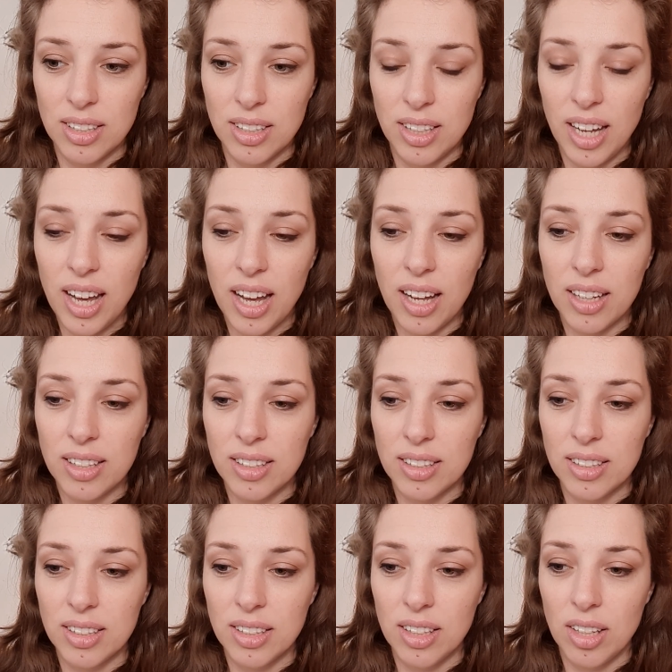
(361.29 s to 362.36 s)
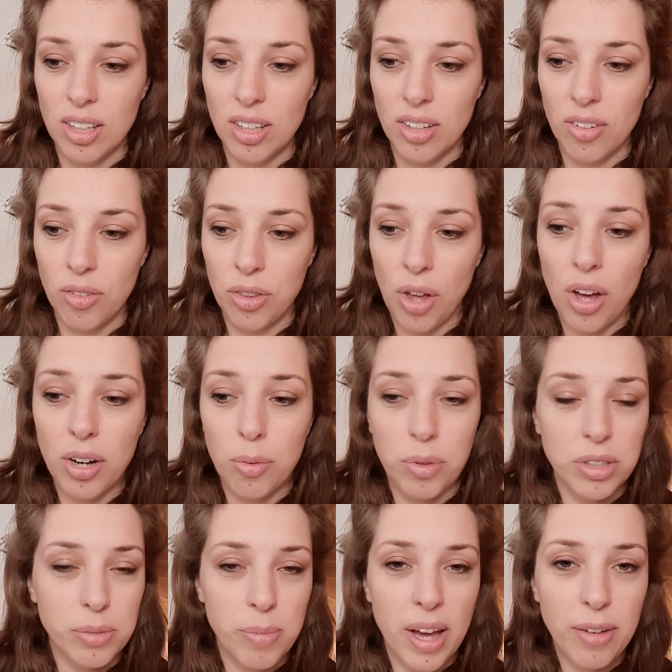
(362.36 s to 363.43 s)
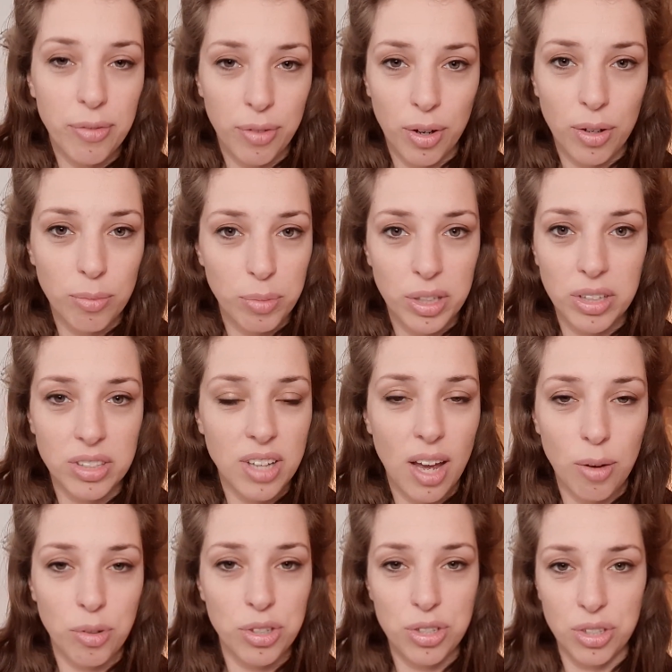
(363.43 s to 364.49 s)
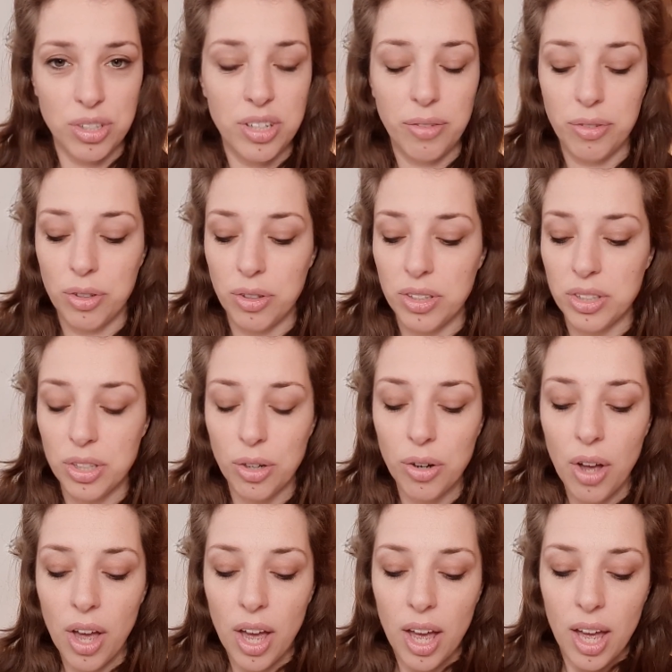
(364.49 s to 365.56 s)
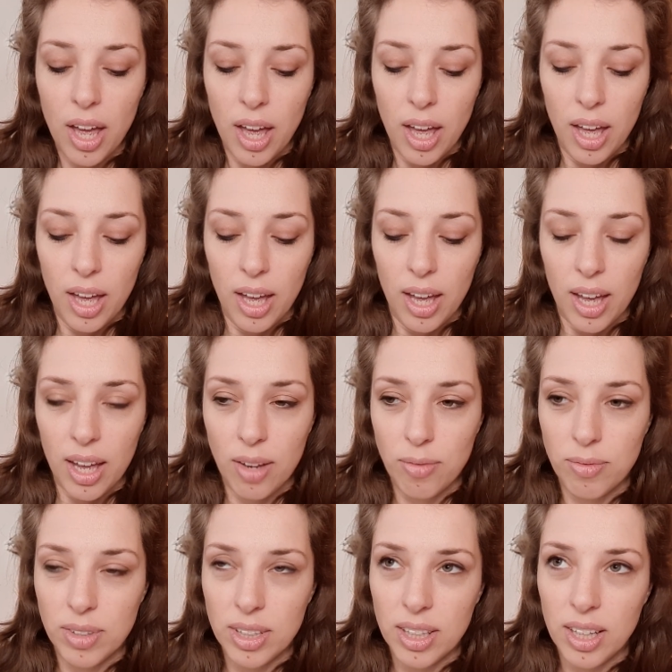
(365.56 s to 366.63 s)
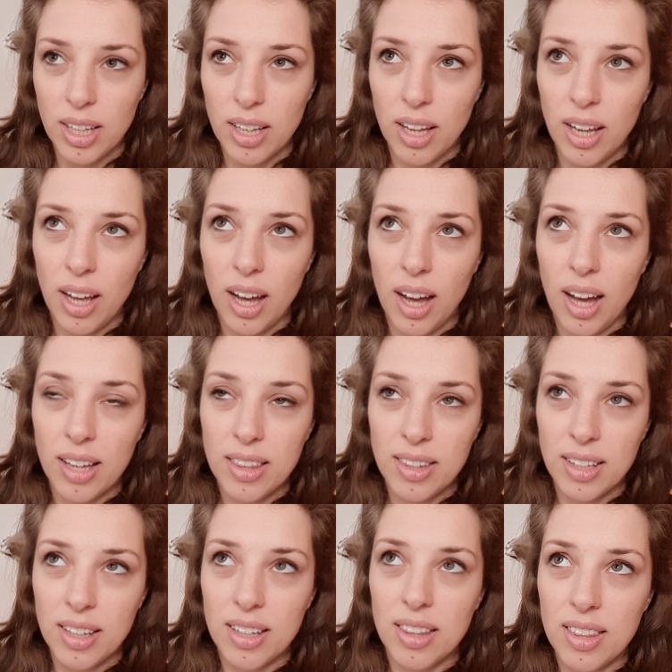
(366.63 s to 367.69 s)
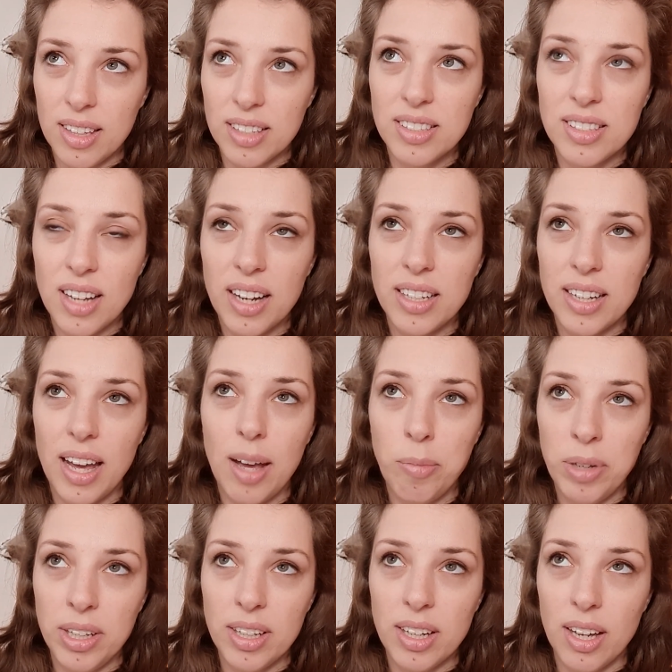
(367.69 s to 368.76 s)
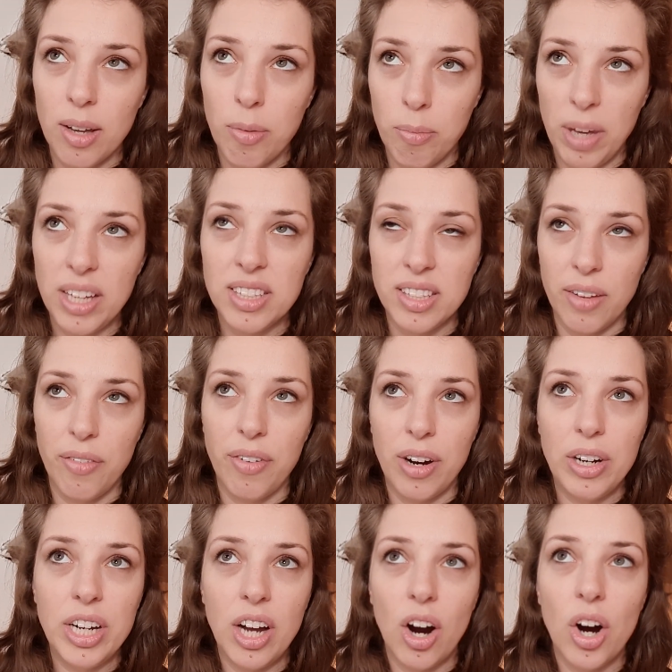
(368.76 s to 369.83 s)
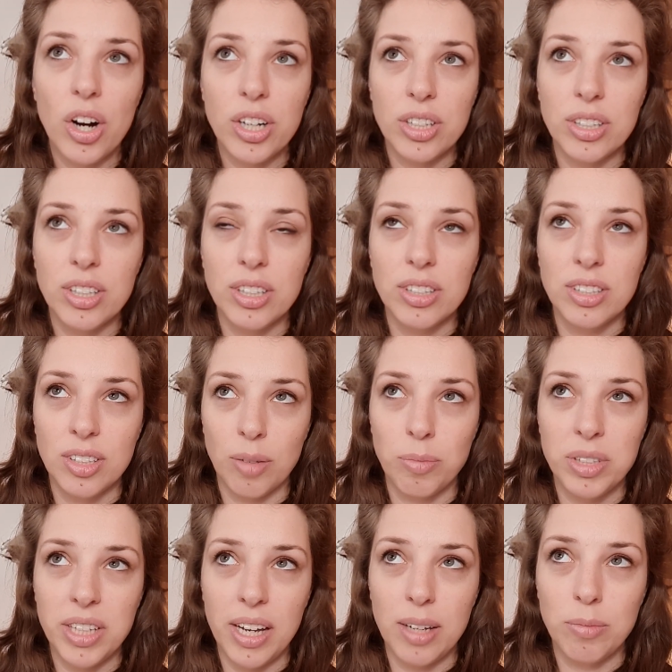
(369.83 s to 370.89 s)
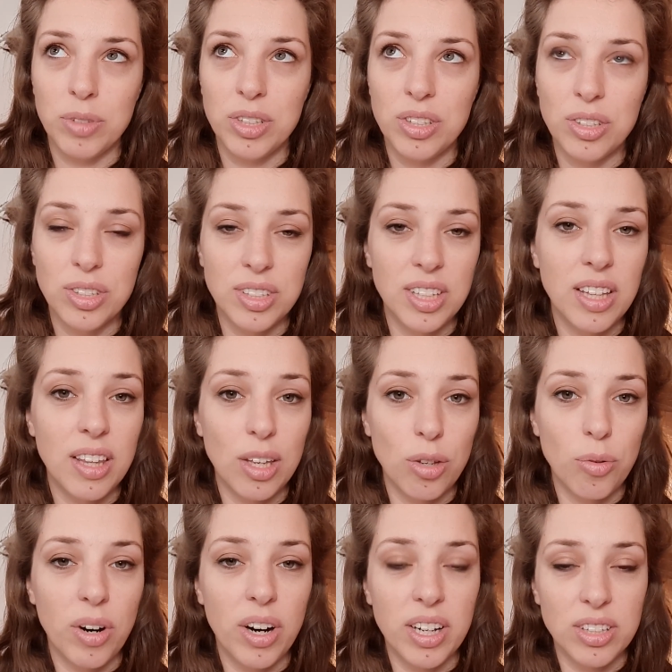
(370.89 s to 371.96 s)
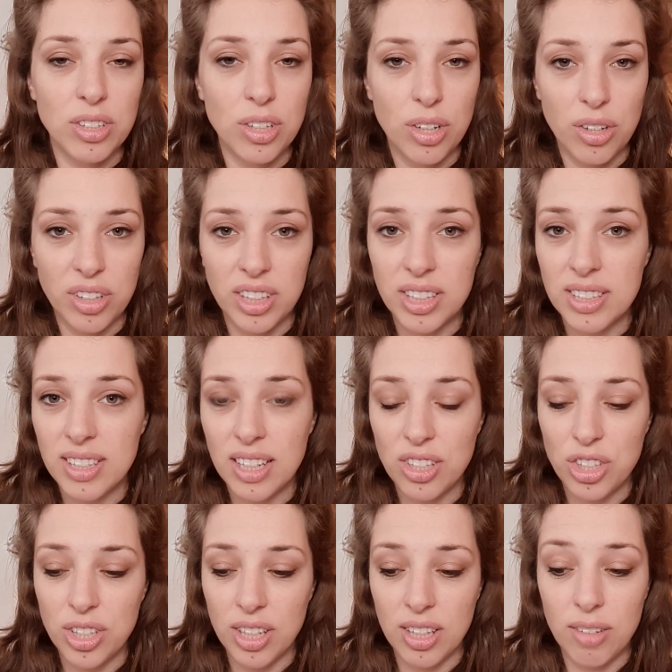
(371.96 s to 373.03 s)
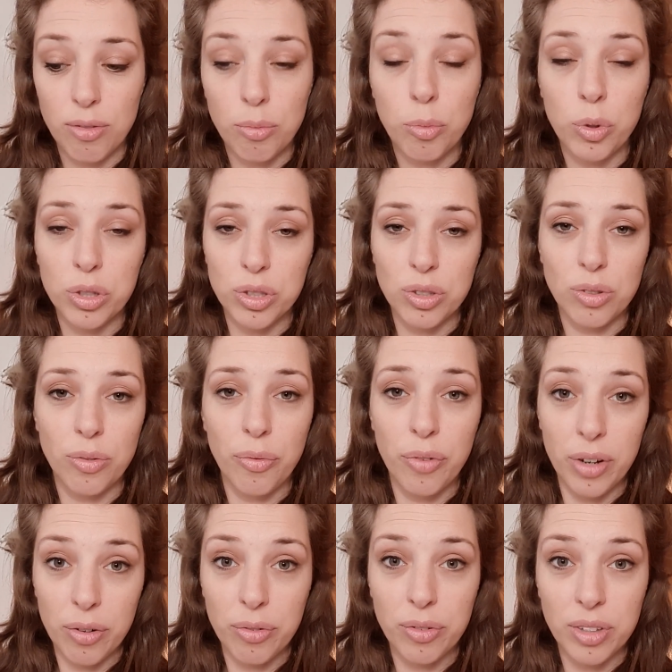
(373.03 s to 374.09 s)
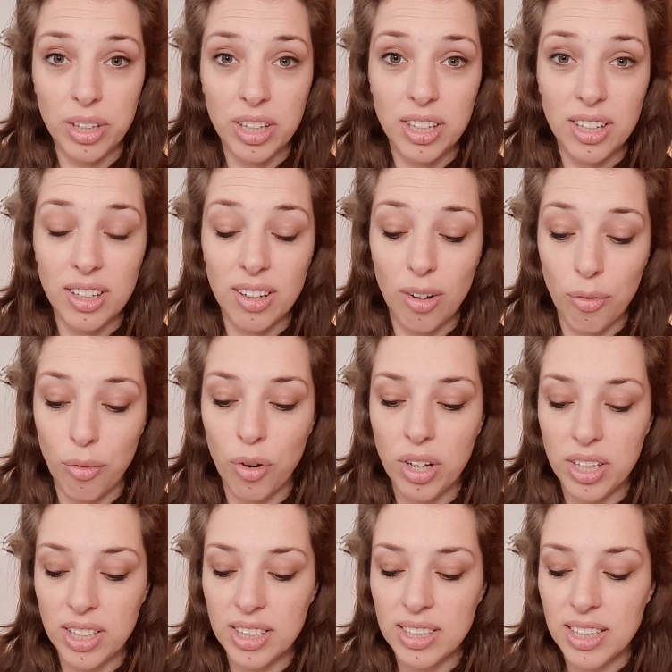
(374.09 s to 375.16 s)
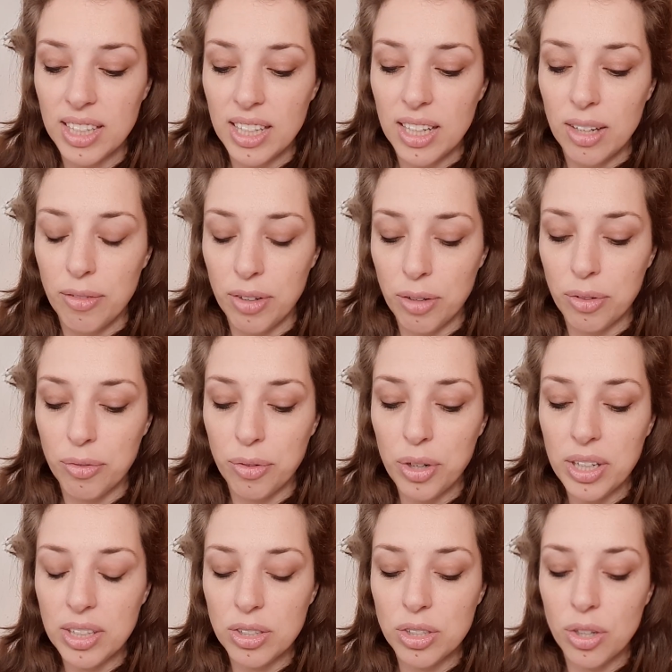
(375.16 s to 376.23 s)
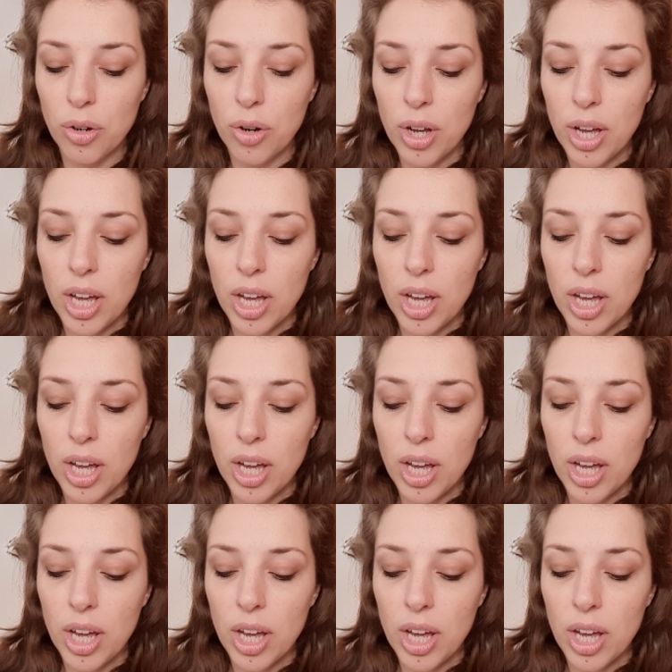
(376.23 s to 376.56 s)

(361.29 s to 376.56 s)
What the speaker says: yeah, thought it was my fault because I was just difficult. So it I think this dynamic makes it very hard sometimes to see that you are insecurely attached, and even more so fearful avoidant. So